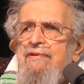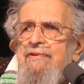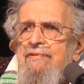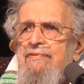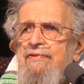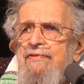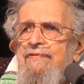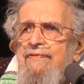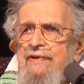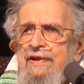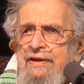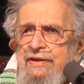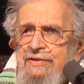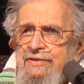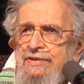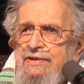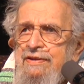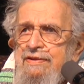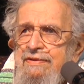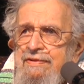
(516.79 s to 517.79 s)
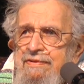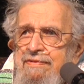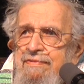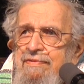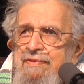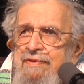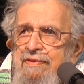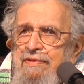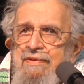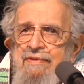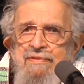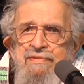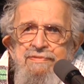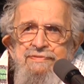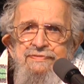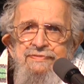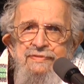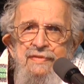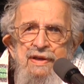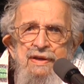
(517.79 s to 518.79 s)
reflections with you.
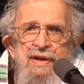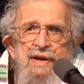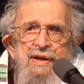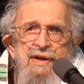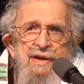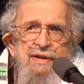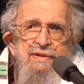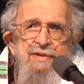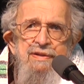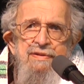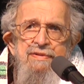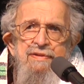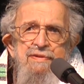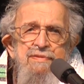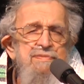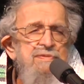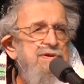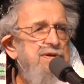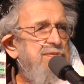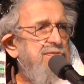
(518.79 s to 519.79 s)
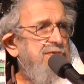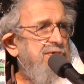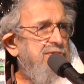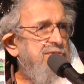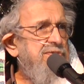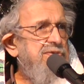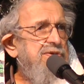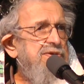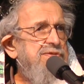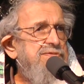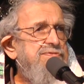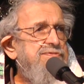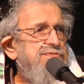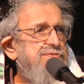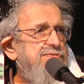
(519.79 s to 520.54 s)
And this is what I'm doing.